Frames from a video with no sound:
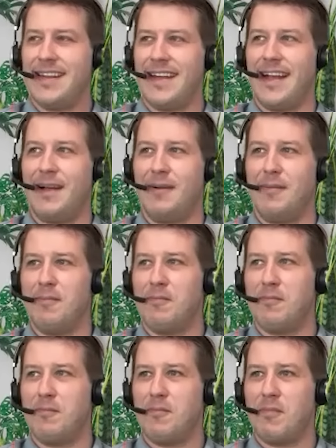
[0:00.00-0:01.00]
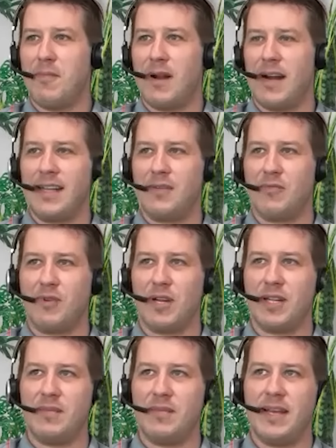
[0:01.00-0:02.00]
And I think
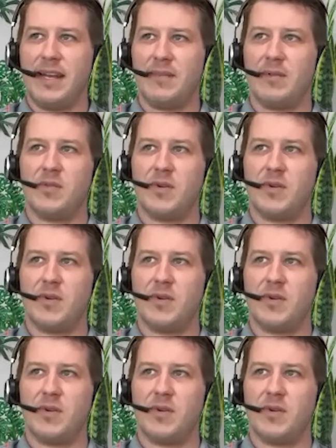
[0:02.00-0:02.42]
really being able